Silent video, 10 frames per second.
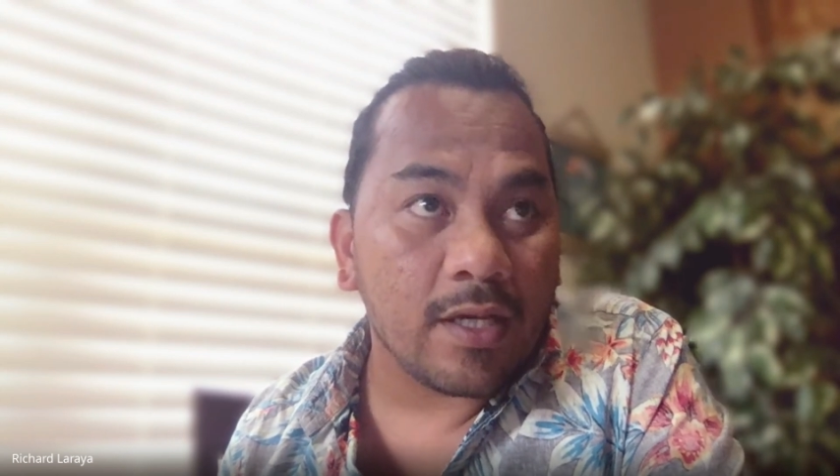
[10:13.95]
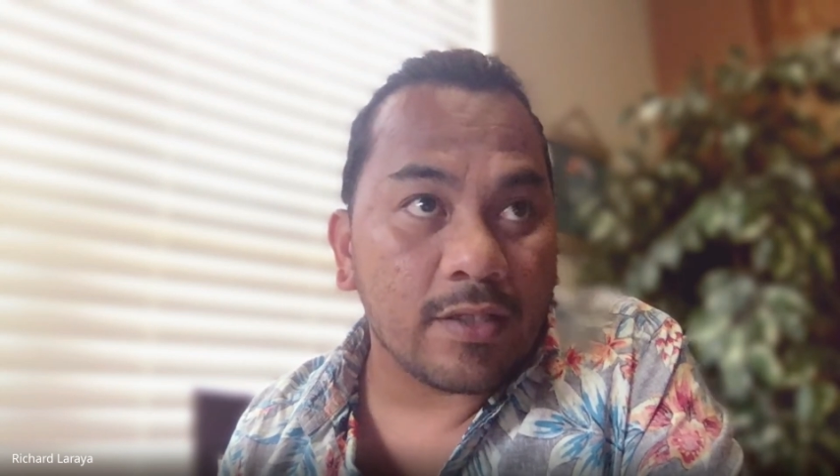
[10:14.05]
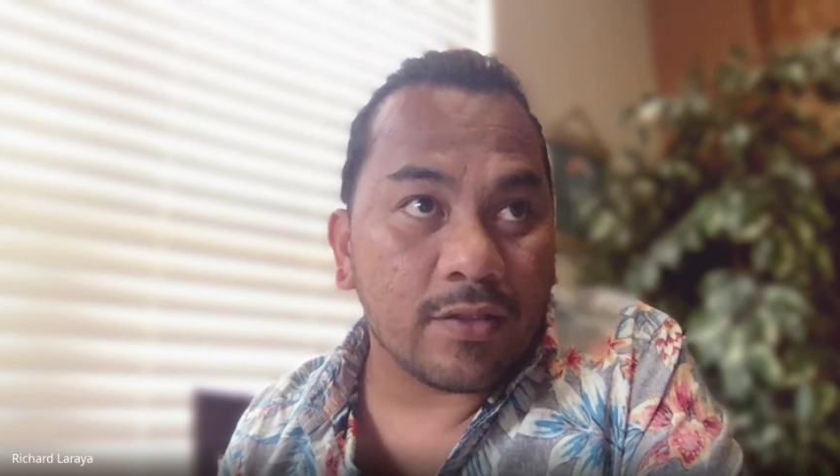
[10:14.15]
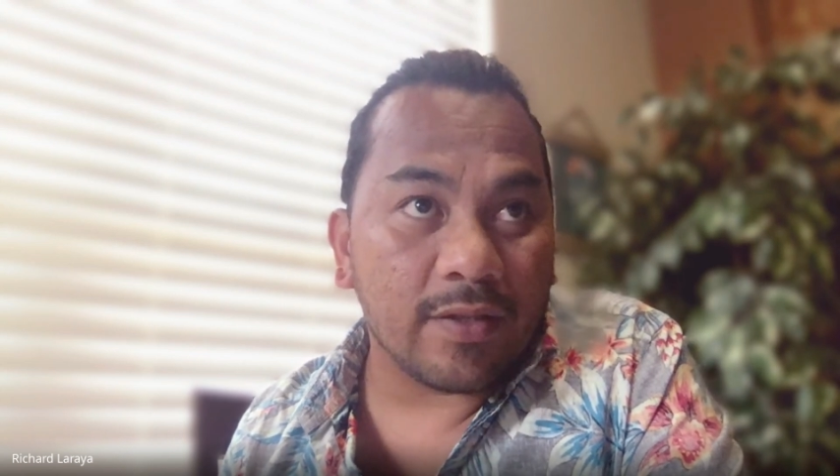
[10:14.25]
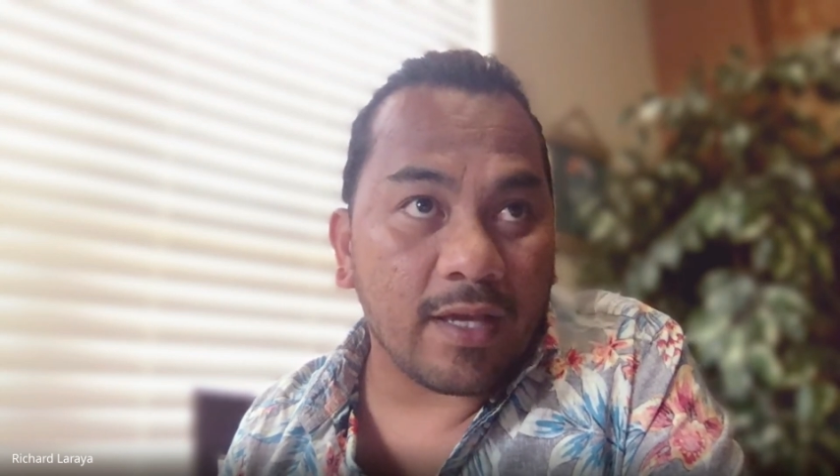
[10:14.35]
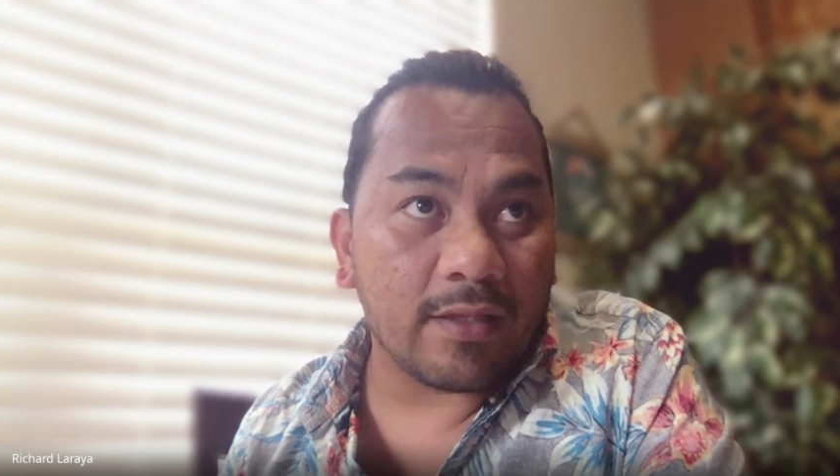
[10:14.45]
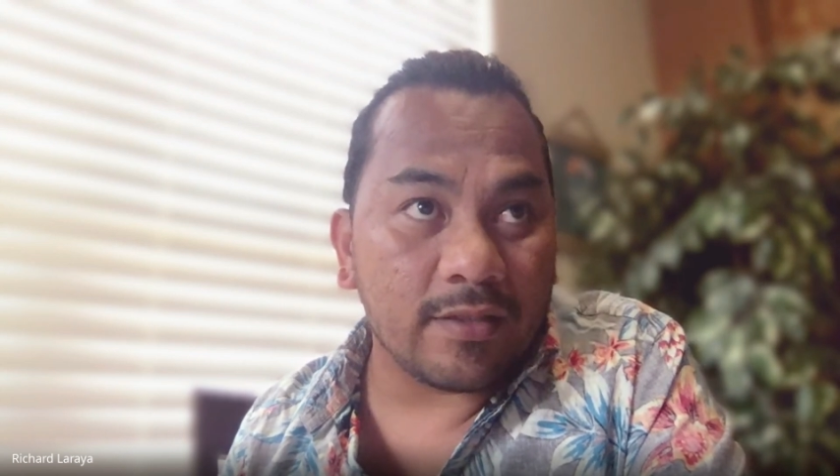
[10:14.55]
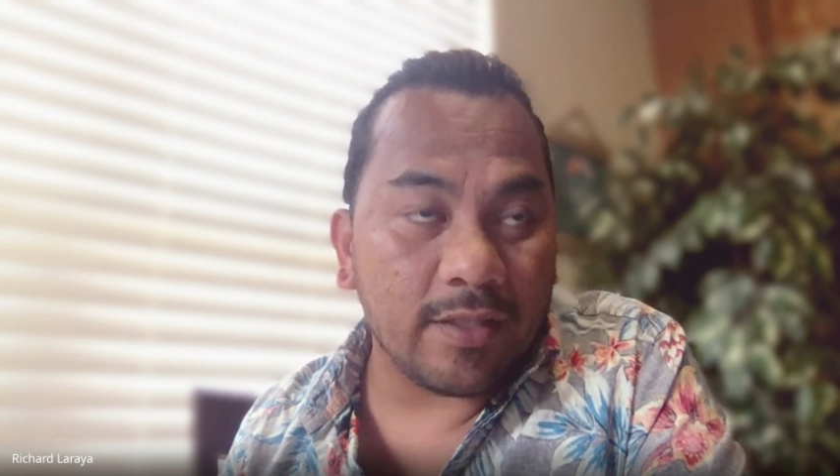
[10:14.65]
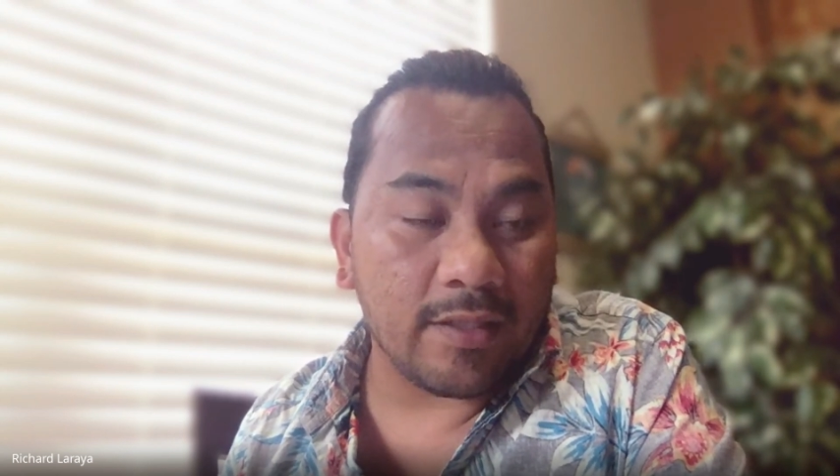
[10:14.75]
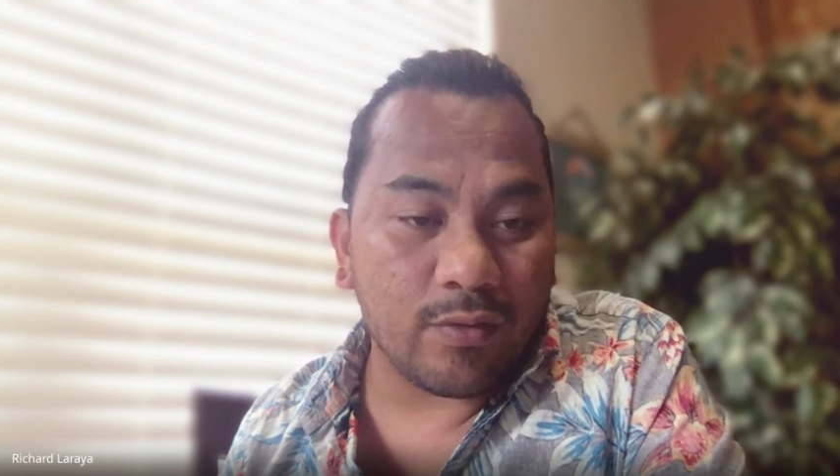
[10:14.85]
So that
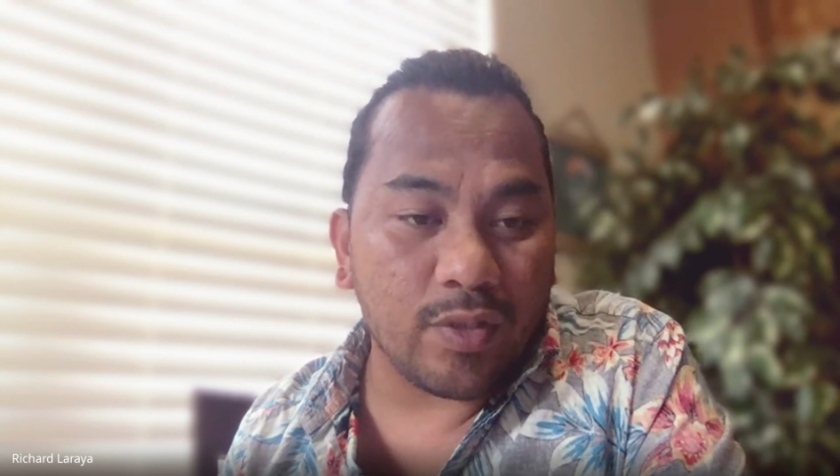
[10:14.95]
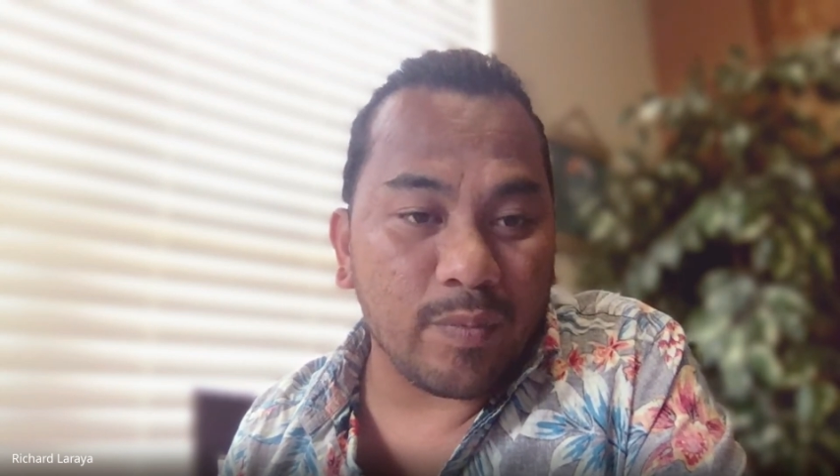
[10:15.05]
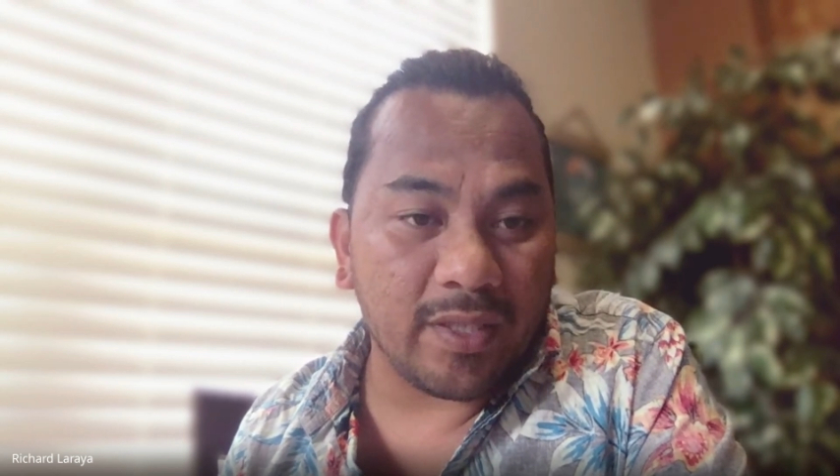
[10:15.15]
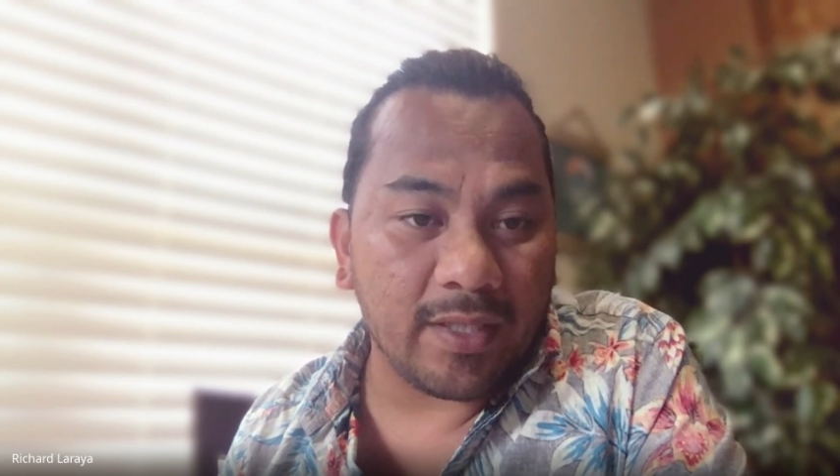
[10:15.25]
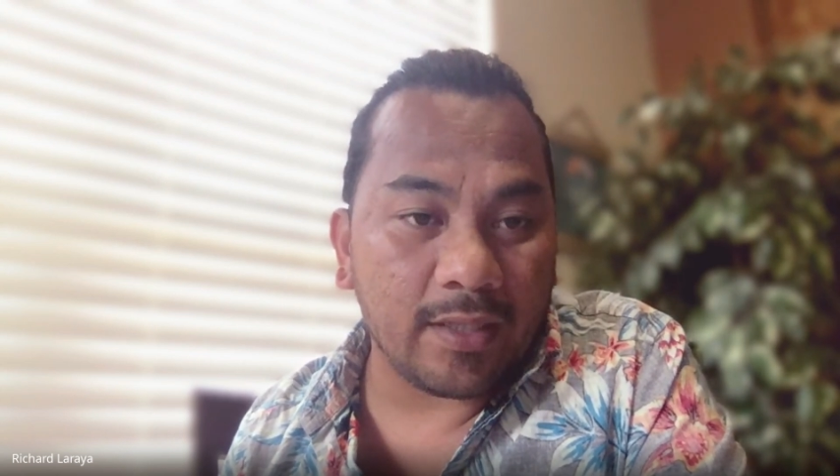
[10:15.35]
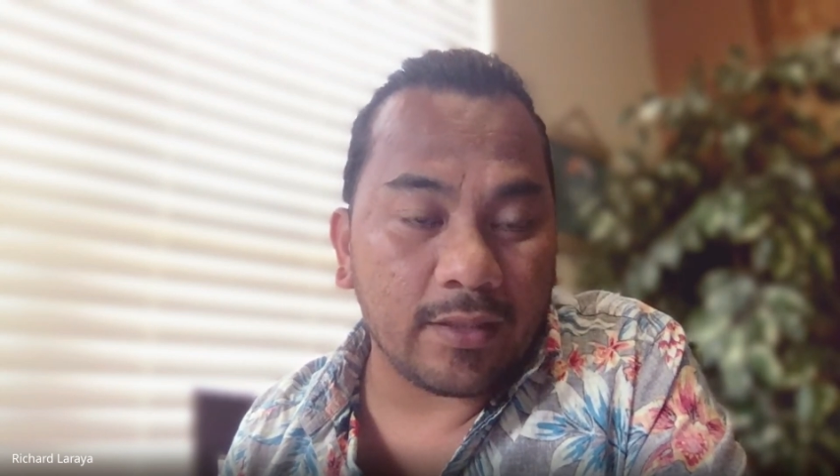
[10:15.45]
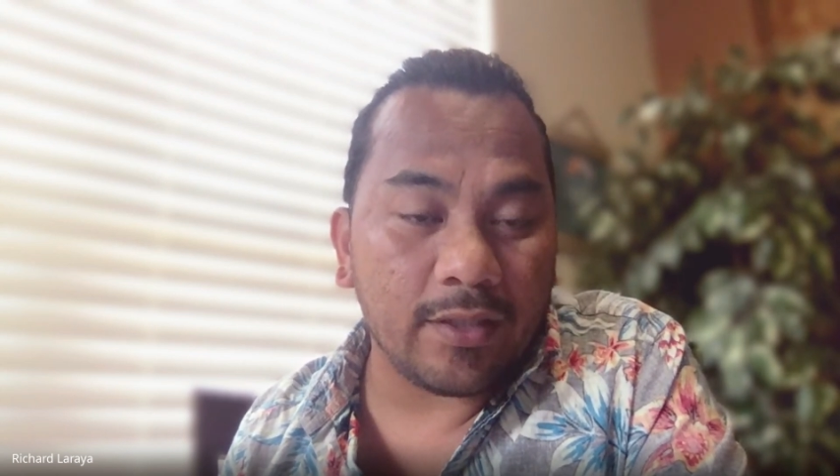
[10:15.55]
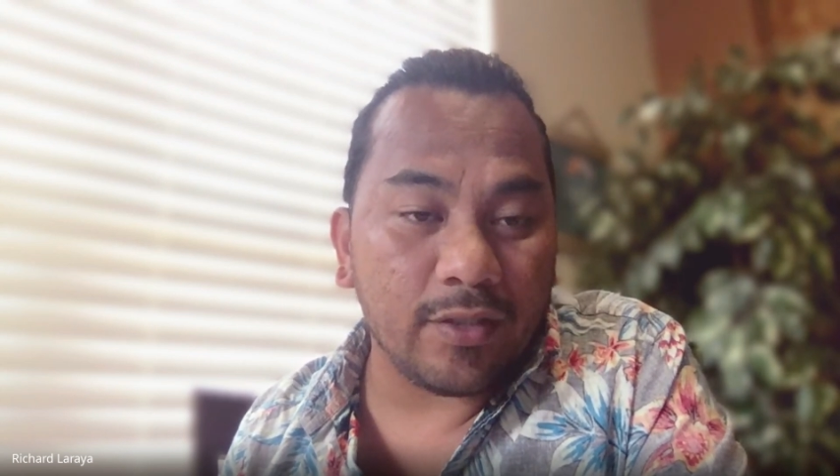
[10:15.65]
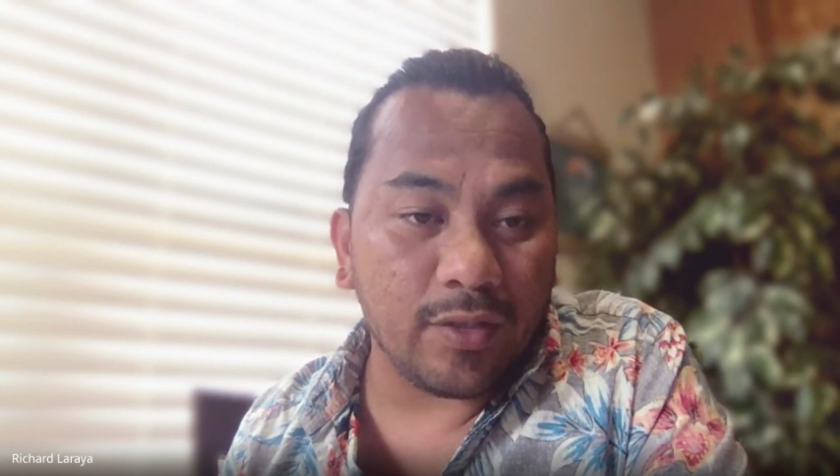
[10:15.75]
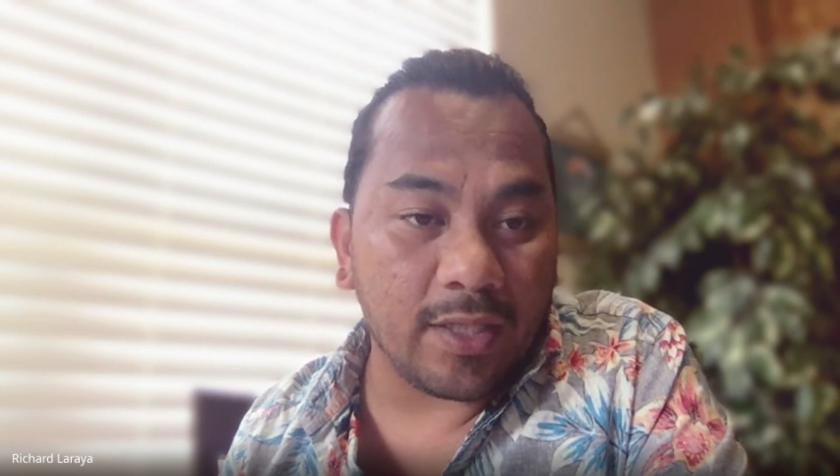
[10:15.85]
is the agreement that the
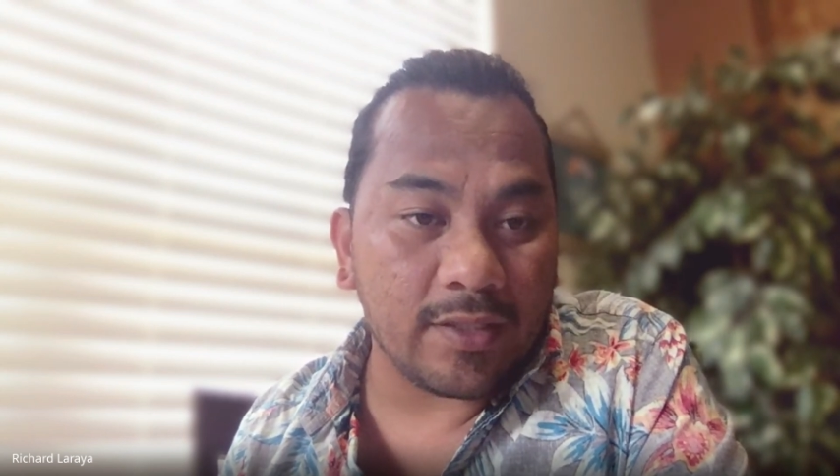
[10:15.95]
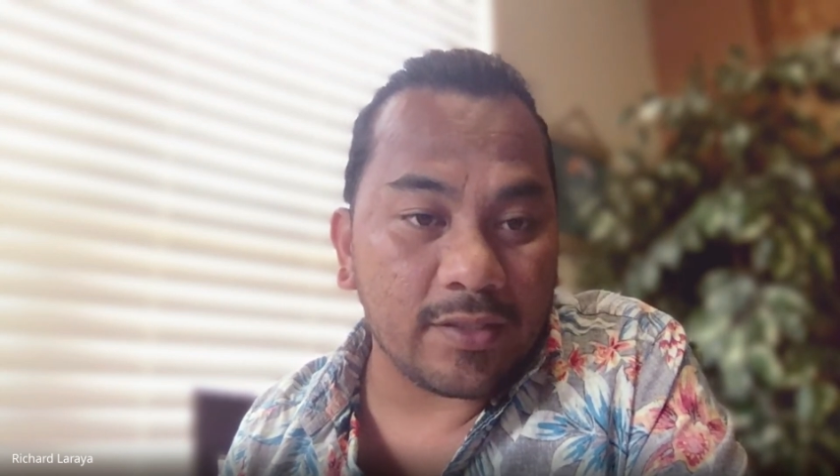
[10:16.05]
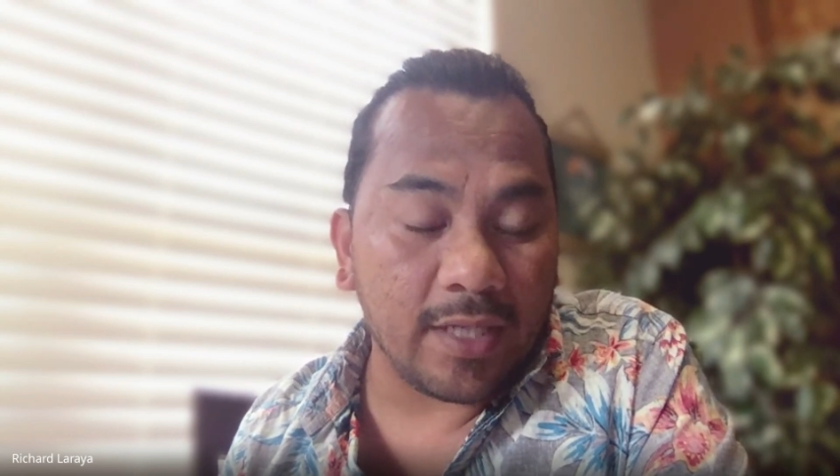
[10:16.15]
United